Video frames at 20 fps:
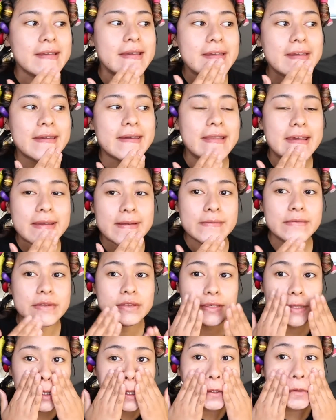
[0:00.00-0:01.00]
and I
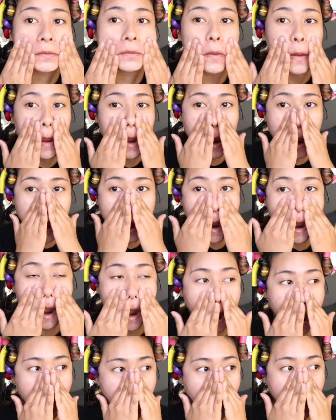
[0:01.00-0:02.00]
really
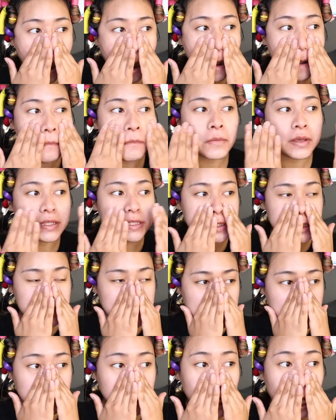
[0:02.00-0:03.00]

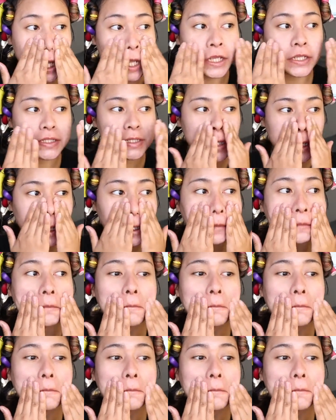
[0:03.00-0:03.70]
massage it